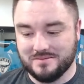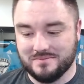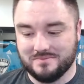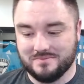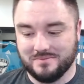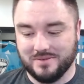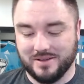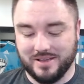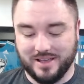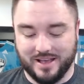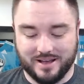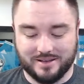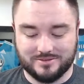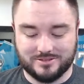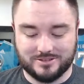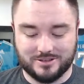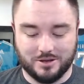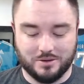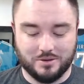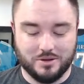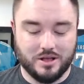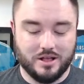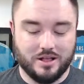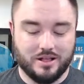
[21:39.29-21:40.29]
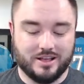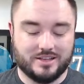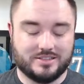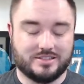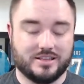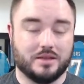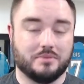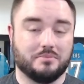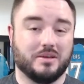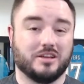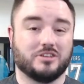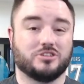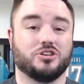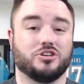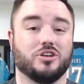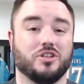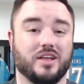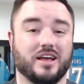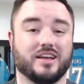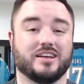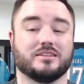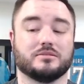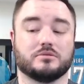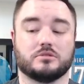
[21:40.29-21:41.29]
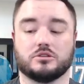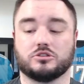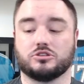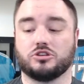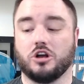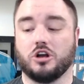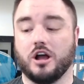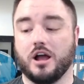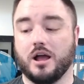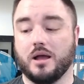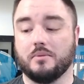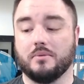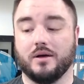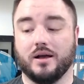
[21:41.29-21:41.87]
but yeah, so like I said, make sure you like and subscribe.